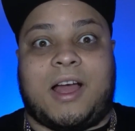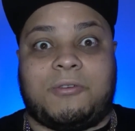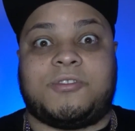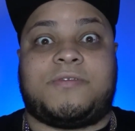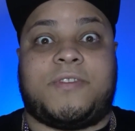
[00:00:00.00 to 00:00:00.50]

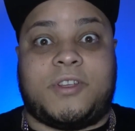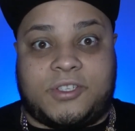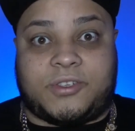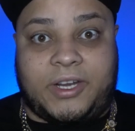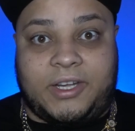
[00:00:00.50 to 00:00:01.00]
I was
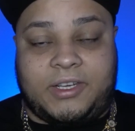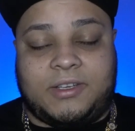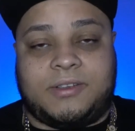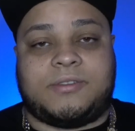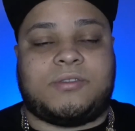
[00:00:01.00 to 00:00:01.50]
frustrated.
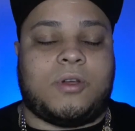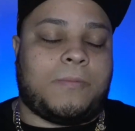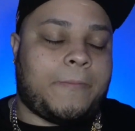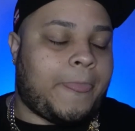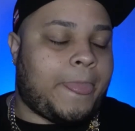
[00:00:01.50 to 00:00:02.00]
So